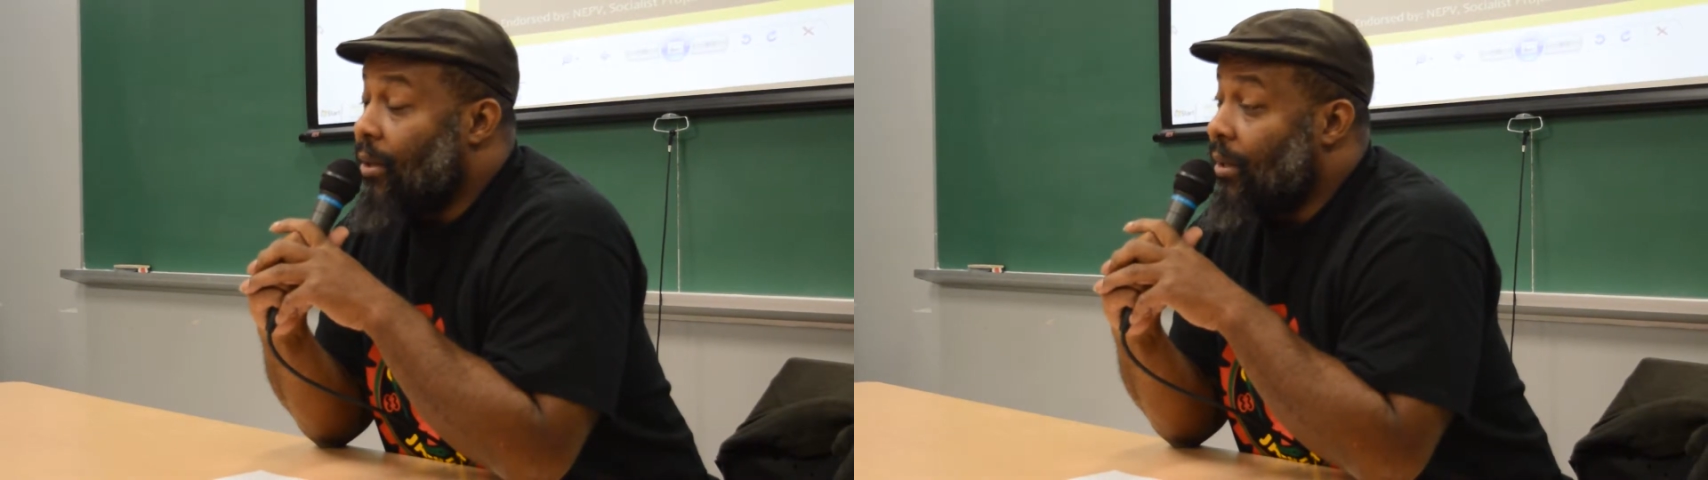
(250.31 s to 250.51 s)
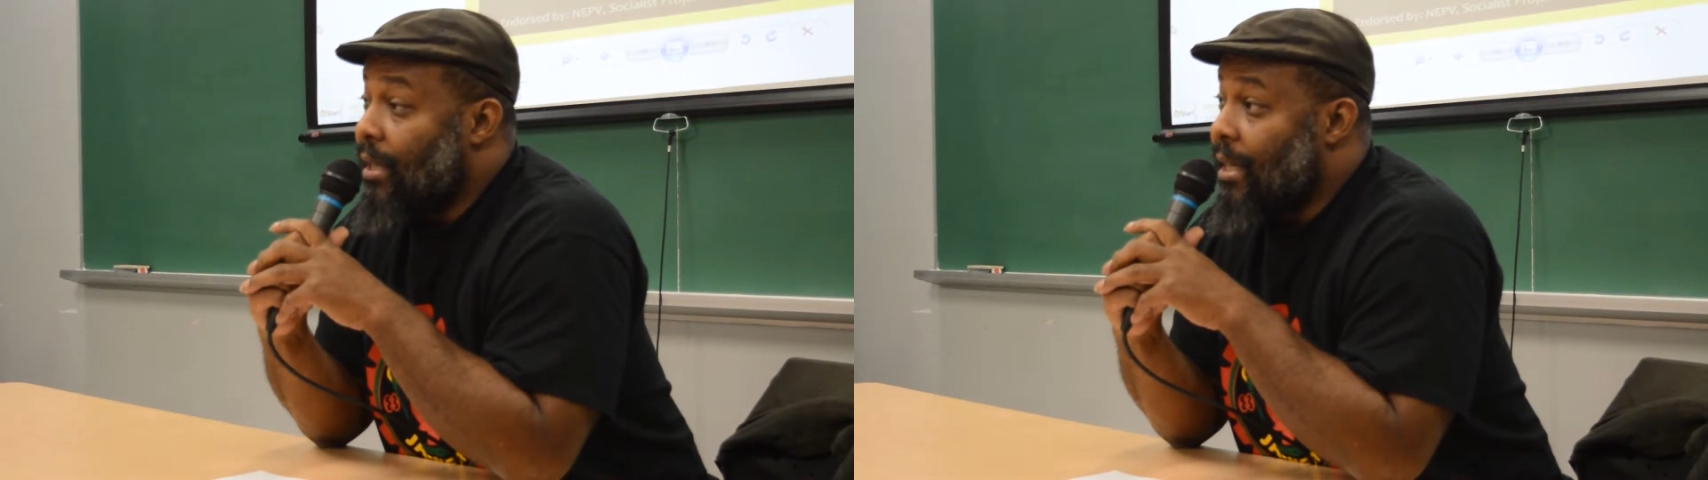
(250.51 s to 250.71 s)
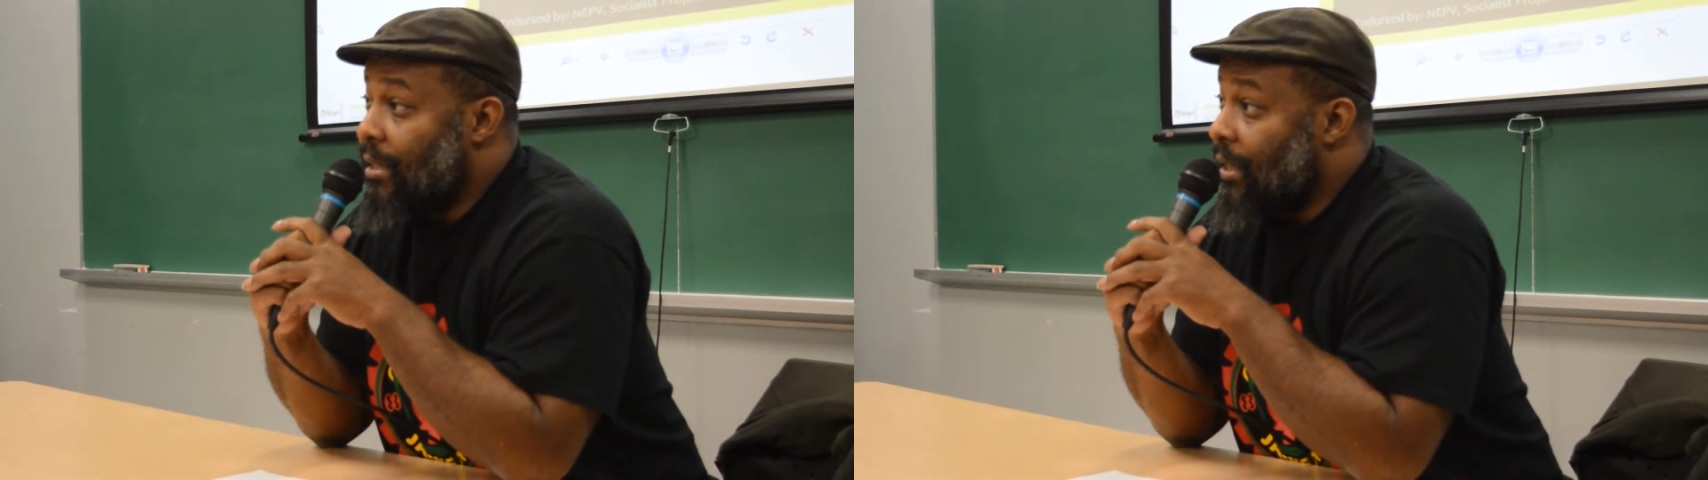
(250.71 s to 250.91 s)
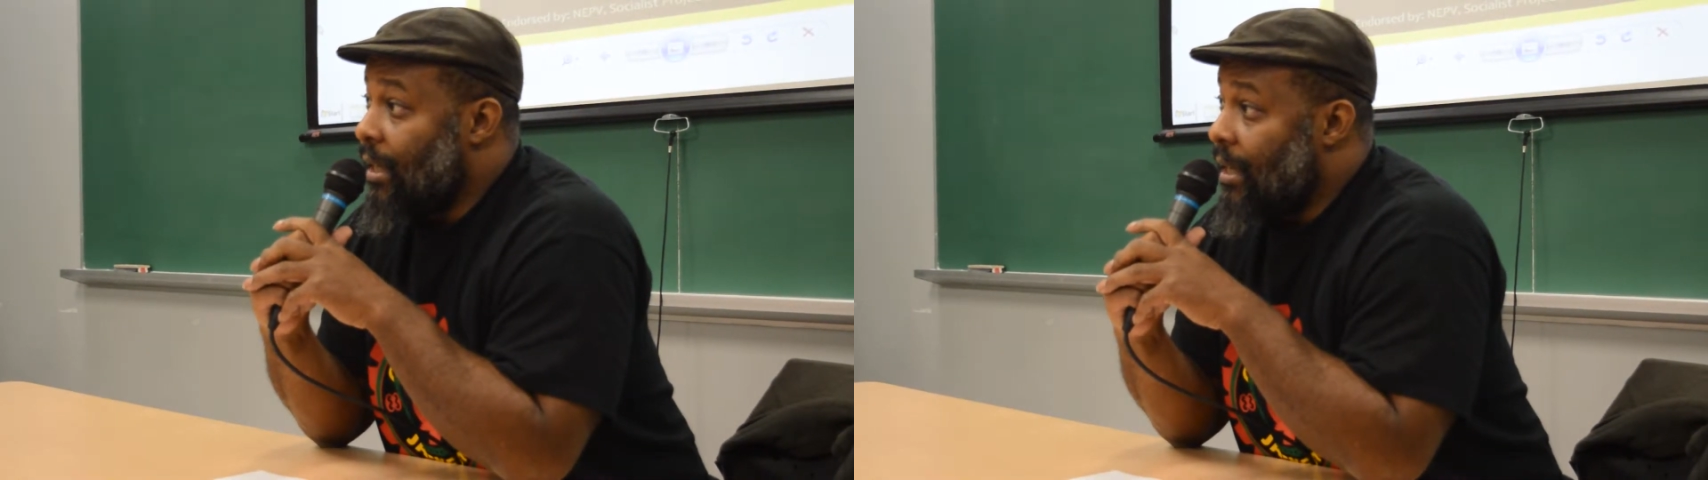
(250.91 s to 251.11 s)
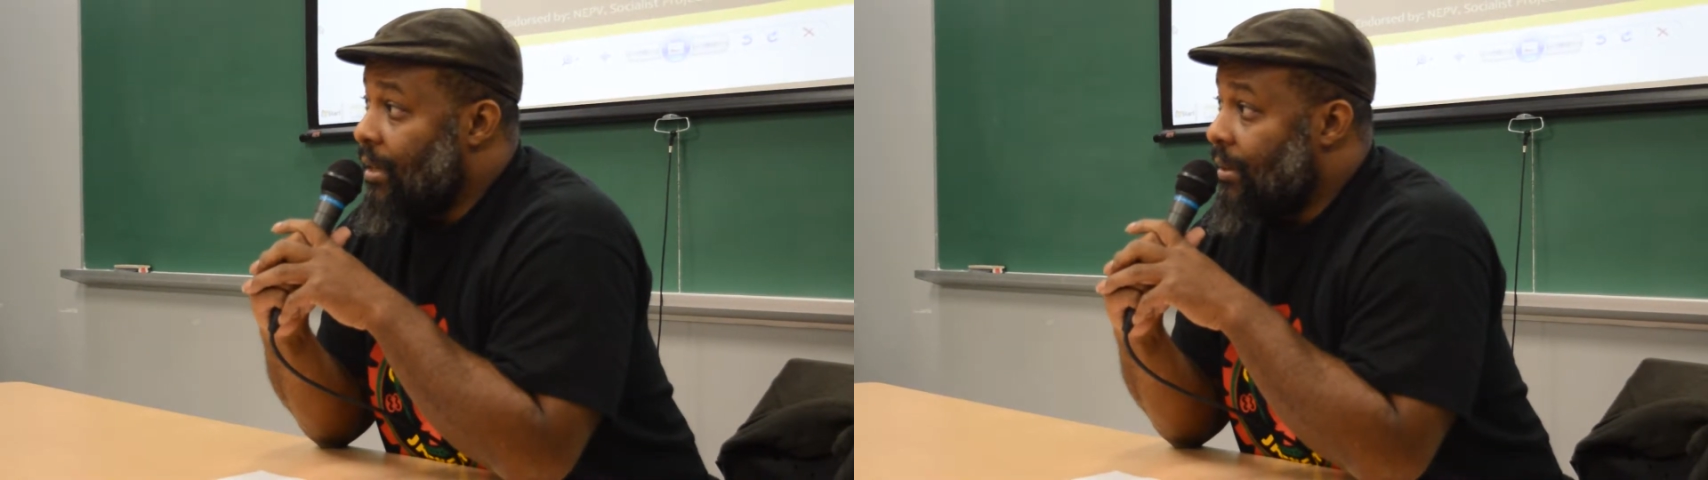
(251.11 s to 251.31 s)
early
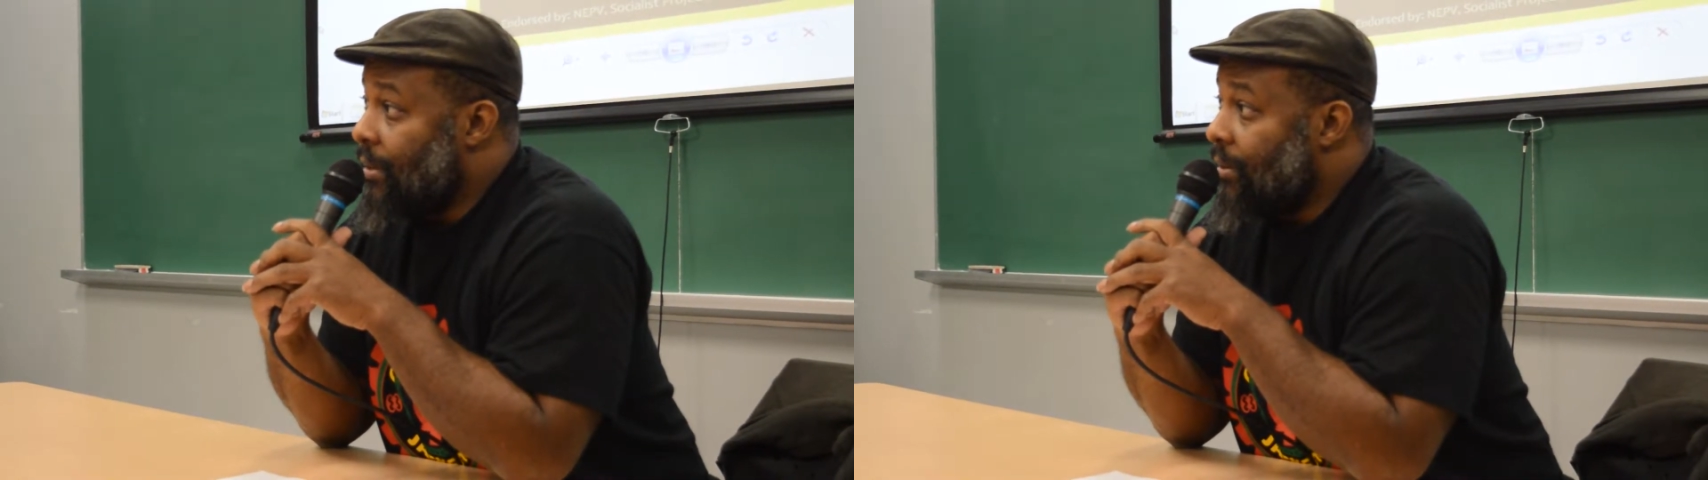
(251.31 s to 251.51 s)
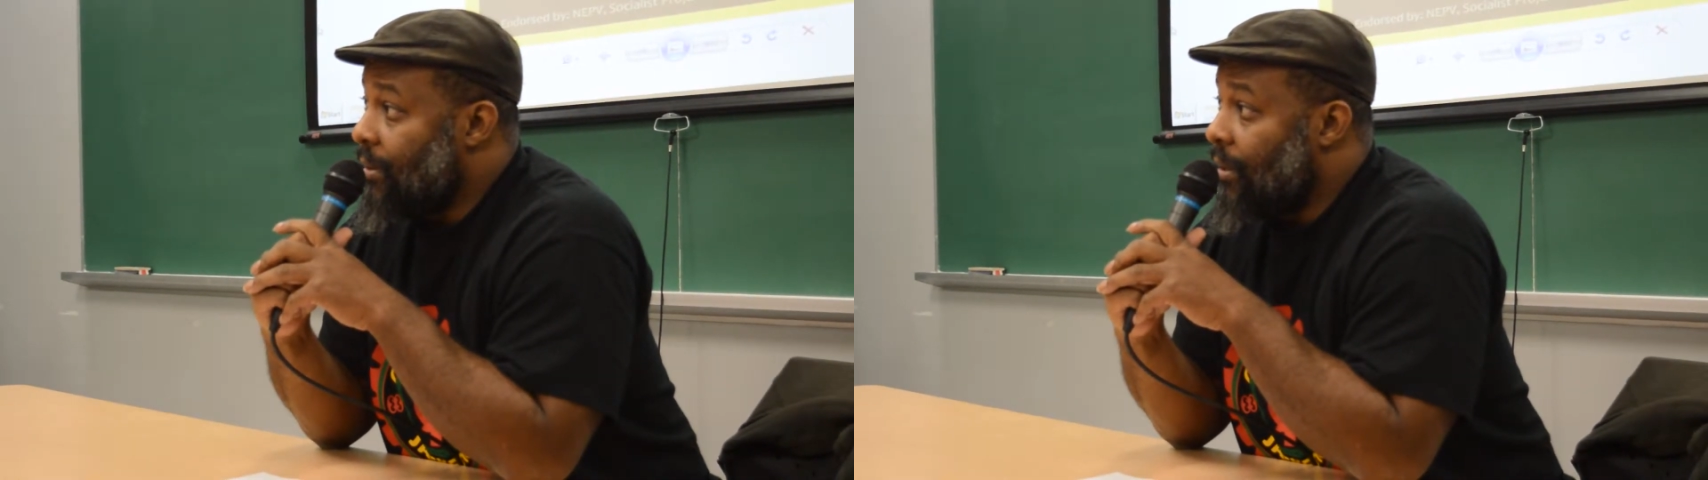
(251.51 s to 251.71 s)
1980s.